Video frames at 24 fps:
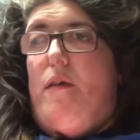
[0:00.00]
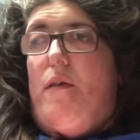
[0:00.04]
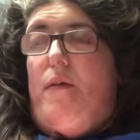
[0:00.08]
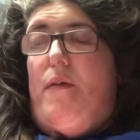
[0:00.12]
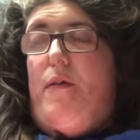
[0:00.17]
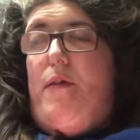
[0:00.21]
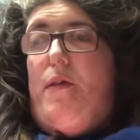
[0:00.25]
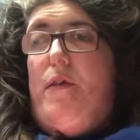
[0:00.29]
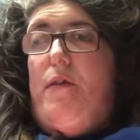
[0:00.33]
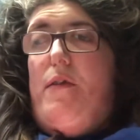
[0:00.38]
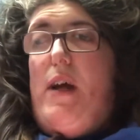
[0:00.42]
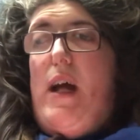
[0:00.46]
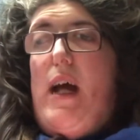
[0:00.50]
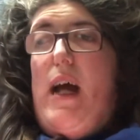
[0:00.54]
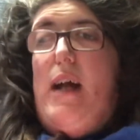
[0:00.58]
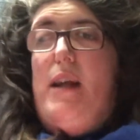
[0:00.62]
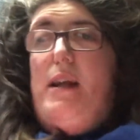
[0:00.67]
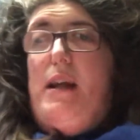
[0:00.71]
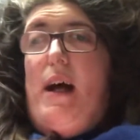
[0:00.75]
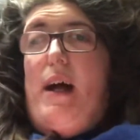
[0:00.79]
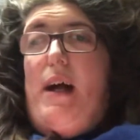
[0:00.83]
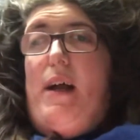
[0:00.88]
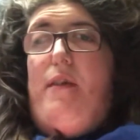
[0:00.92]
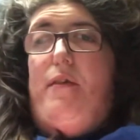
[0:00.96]
so yeah,
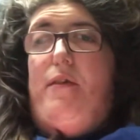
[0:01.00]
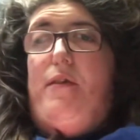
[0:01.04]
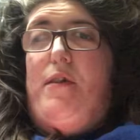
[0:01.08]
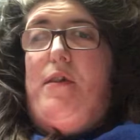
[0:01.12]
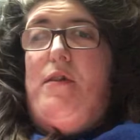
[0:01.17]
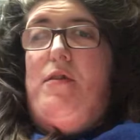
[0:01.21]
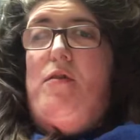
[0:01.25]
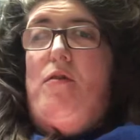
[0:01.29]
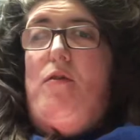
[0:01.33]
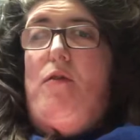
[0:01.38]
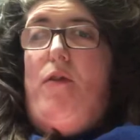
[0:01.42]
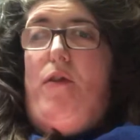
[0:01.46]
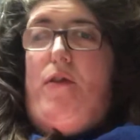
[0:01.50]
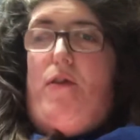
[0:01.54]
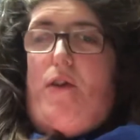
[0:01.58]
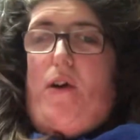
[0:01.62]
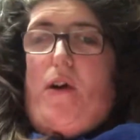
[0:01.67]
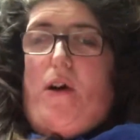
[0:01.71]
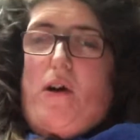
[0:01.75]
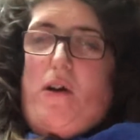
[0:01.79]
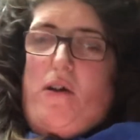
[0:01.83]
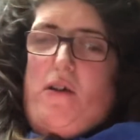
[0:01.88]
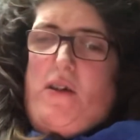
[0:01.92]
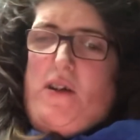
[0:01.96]
that is the new
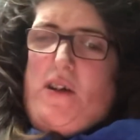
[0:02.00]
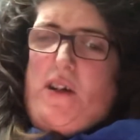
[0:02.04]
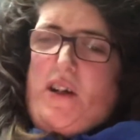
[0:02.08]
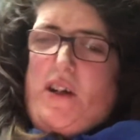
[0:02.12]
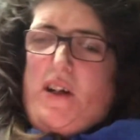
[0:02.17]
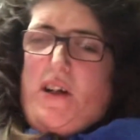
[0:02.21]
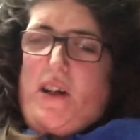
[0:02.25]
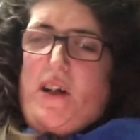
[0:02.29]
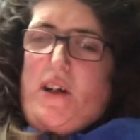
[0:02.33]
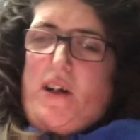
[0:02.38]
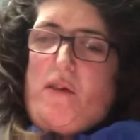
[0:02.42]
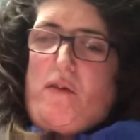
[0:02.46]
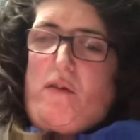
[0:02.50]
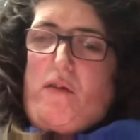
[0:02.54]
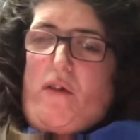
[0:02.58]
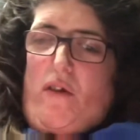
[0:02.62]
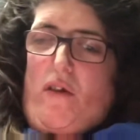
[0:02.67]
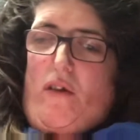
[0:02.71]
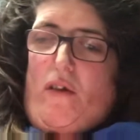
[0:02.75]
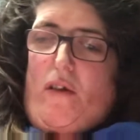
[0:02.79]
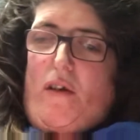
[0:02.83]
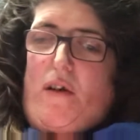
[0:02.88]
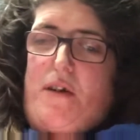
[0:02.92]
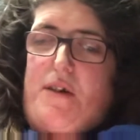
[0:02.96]
song
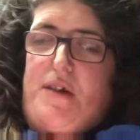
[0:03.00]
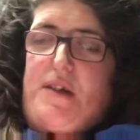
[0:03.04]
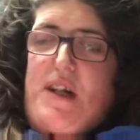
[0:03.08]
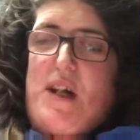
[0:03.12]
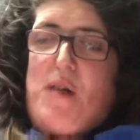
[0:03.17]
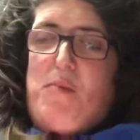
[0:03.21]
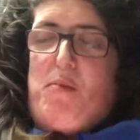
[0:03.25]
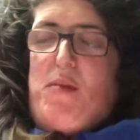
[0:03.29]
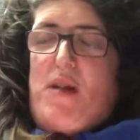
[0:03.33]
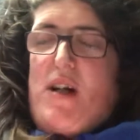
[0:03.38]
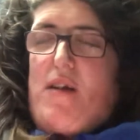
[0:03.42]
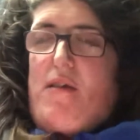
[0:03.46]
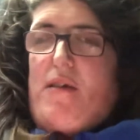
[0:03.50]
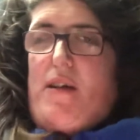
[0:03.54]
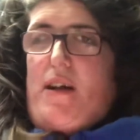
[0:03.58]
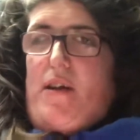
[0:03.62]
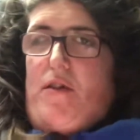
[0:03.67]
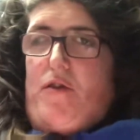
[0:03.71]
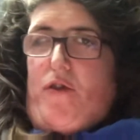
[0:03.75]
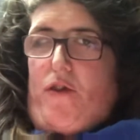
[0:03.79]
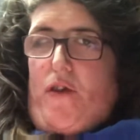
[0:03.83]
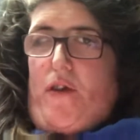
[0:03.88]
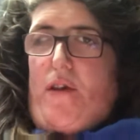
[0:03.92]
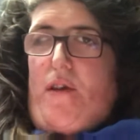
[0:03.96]
for Diplo and
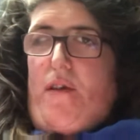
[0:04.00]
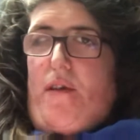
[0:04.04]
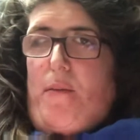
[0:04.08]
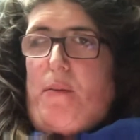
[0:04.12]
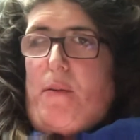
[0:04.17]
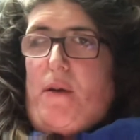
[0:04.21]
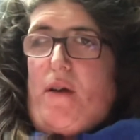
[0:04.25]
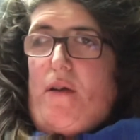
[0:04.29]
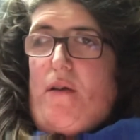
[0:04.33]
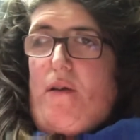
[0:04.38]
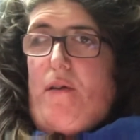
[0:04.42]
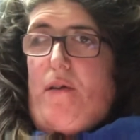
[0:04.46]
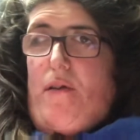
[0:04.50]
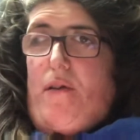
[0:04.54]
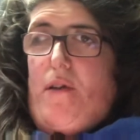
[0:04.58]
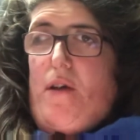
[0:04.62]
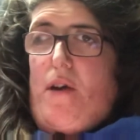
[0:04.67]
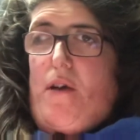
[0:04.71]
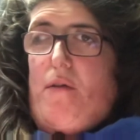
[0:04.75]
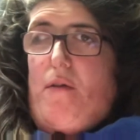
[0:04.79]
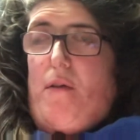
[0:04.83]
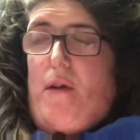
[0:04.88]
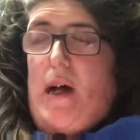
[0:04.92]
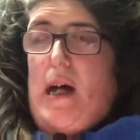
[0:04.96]
Jonas Brothers.
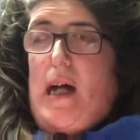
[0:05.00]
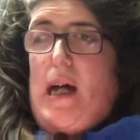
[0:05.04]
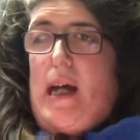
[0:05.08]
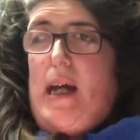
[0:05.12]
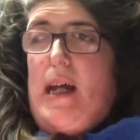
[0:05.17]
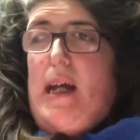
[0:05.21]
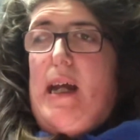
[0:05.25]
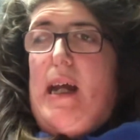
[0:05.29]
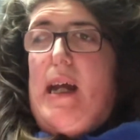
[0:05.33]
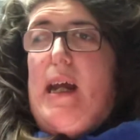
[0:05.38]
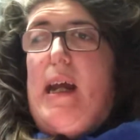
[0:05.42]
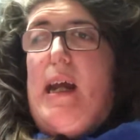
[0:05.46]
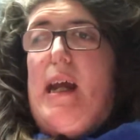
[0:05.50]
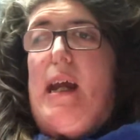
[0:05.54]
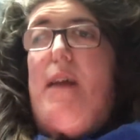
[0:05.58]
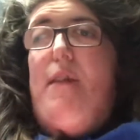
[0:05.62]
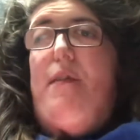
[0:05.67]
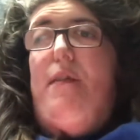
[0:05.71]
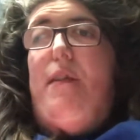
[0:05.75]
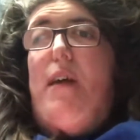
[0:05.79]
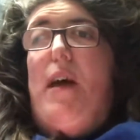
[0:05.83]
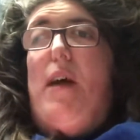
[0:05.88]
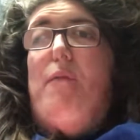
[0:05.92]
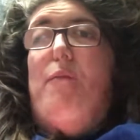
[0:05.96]
So uh,
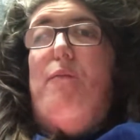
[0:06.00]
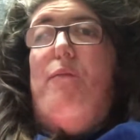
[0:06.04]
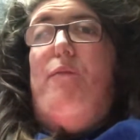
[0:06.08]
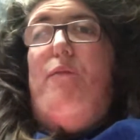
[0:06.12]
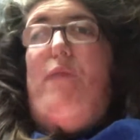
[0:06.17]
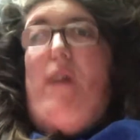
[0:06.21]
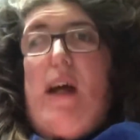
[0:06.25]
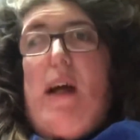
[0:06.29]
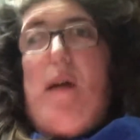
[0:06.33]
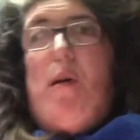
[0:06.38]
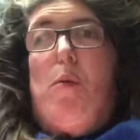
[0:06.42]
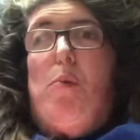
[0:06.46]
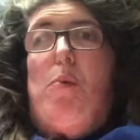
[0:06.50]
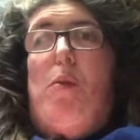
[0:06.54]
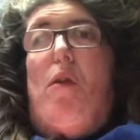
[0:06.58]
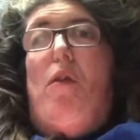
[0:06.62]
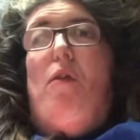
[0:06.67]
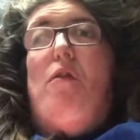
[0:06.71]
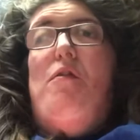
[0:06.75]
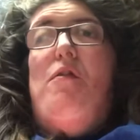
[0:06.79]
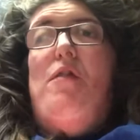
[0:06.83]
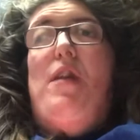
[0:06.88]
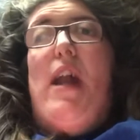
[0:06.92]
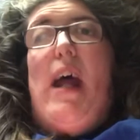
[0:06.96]
it's available
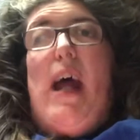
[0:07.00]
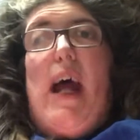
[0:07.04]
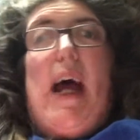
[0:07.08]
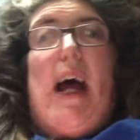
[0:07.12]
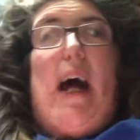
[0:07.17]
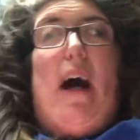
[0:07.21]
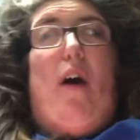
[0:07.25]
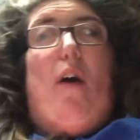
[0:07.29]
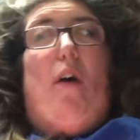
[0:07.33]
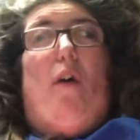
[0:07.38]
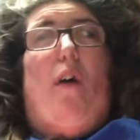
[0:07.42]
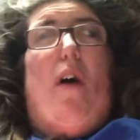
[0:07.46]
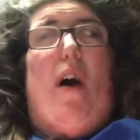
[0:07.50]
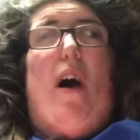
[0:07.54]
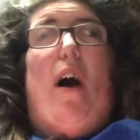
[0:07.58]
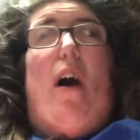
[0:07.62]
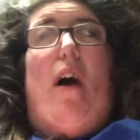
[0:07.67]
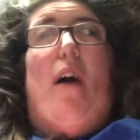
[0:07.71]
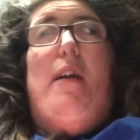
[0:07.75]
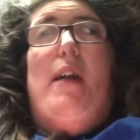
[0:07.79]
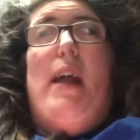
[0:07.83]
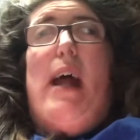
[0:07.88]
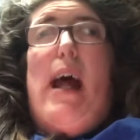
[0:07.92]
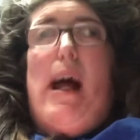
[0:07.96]
now
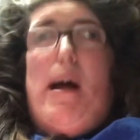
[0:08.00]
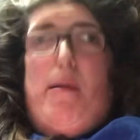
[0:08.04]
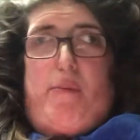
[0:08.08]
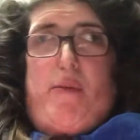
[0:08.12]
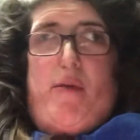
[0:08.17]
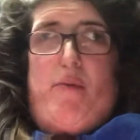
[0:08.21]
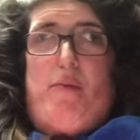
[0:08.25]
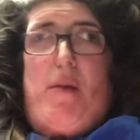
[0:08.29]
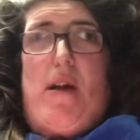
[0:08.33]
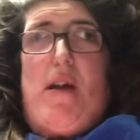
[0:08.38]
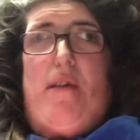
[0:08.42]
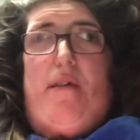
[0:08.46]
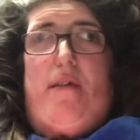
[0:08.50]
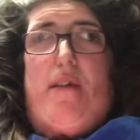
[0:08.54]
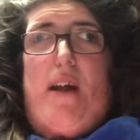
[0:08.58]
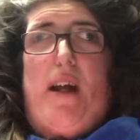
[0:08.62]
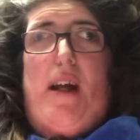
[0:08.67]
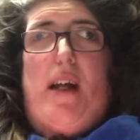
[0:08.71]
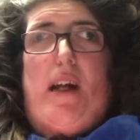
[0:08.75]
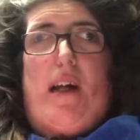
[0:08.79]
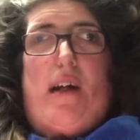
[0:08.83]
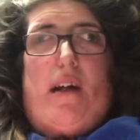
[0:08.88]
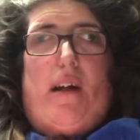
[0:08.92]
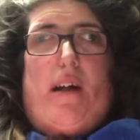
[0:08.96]
on Apple Music.
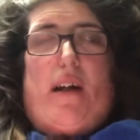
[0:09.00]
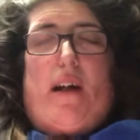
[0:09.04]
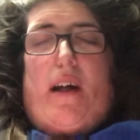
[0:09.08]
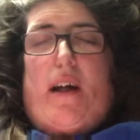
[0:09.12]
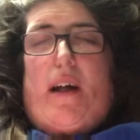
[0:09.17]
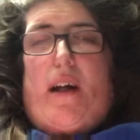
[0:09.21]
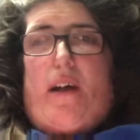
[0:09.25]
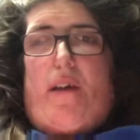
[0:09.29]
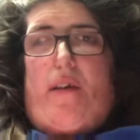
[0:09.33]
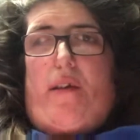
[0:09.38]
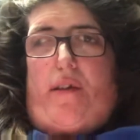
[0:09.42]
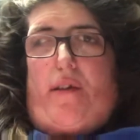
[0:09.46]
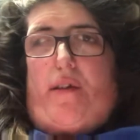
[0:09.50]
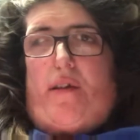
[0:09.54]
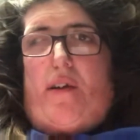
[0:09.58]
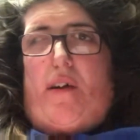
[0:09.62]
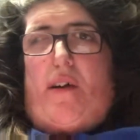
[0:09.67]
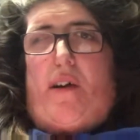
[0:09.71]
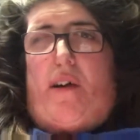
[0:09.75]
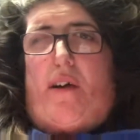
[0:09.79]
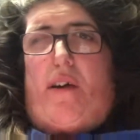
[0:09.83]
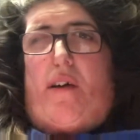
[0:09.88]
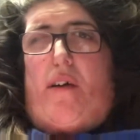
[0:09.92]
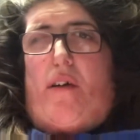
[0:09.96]

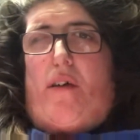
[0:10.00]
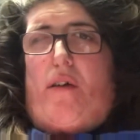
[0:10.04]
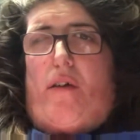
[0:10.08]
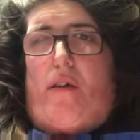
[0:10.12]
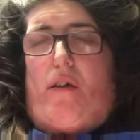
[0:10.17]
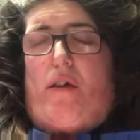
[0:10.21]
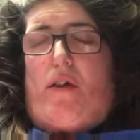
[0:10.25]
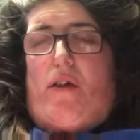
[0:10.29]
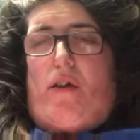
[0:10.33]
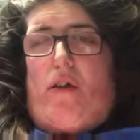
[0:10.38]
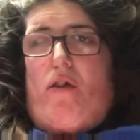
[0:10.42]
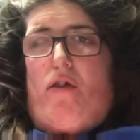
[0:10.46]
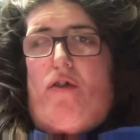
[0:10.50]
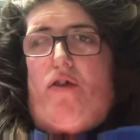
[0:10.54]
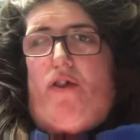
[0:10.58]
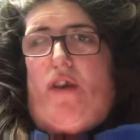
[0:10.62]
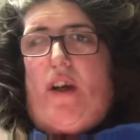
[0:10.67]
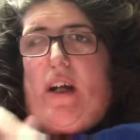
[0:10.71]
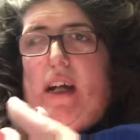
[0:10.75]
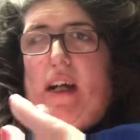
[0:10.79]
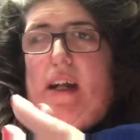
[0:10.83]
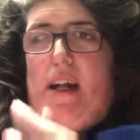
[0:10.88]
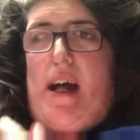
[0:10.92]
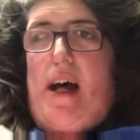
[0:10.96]
So go
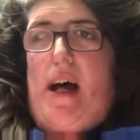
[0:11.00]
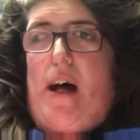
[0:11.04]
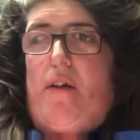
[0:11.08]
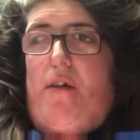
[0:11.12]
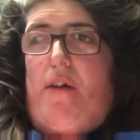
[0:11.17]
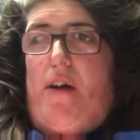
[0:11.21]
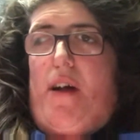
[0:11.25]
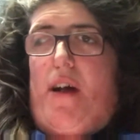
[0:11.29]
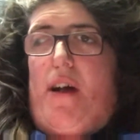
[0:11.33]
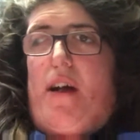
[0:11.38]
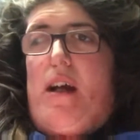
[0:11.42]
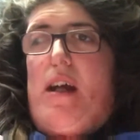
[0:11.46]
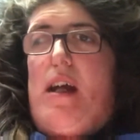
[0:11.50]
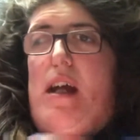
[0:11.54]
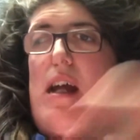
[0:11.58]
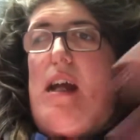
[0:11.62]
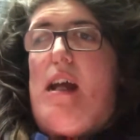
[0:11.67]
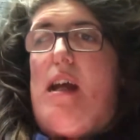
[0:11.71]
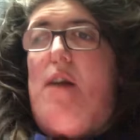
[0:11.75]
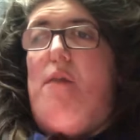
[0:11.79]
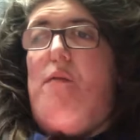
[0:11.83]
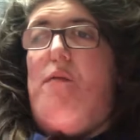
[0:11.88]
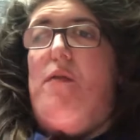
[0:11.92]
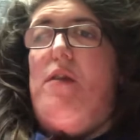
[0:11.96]
check it out
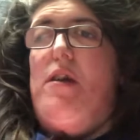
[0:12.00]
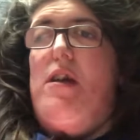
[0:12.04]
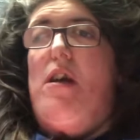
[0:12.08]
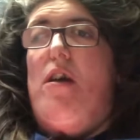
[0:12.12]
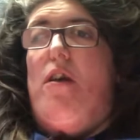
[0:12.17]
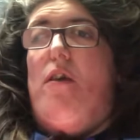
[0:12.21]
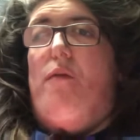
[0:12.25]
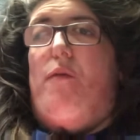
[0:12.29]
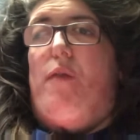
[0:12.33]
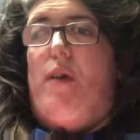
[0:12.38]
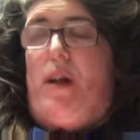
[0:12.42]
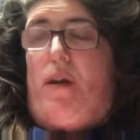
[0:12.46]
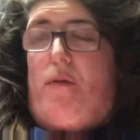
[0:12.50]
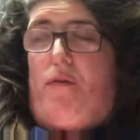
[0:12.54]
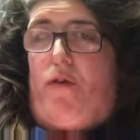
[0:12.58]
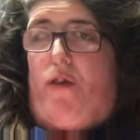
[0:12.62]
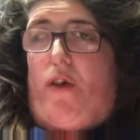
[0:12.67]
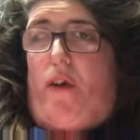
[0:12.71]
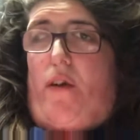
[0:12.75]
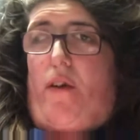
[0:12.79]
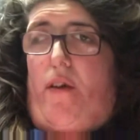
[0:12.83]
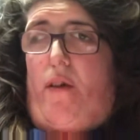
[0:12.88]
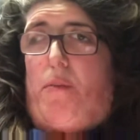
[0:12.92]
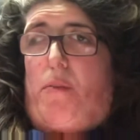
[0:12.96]
if you're a fan of
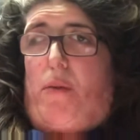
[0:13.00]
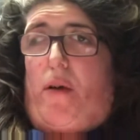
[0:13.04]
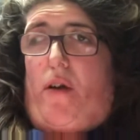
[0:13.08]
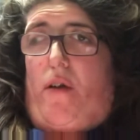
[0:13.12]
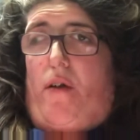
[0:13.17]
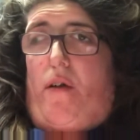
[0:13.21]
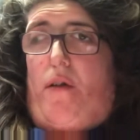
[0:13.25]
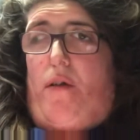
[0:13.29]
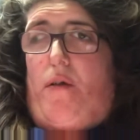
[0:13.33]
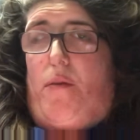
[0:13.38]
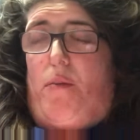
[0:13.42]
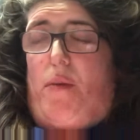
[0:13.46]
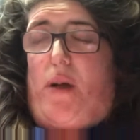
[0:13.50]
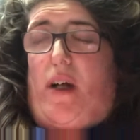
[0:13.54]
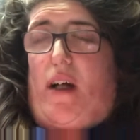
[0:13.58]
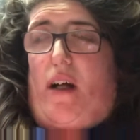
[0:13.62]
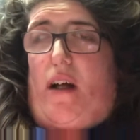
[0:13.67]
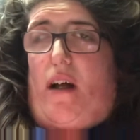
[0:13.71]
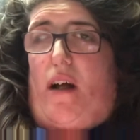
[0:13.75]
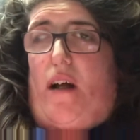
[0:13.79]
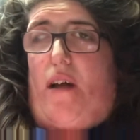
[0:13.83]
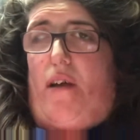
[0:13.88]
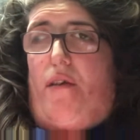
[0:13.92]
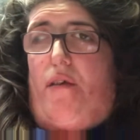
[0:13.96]
Jonas Brothers
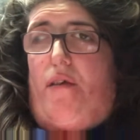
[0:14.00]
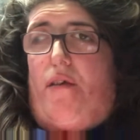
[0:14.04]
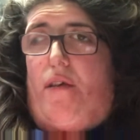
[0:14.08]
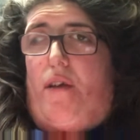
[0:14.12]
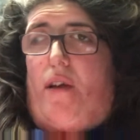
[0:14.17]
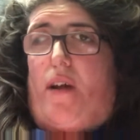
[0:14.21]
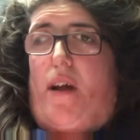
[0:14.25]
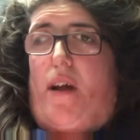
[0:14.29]
because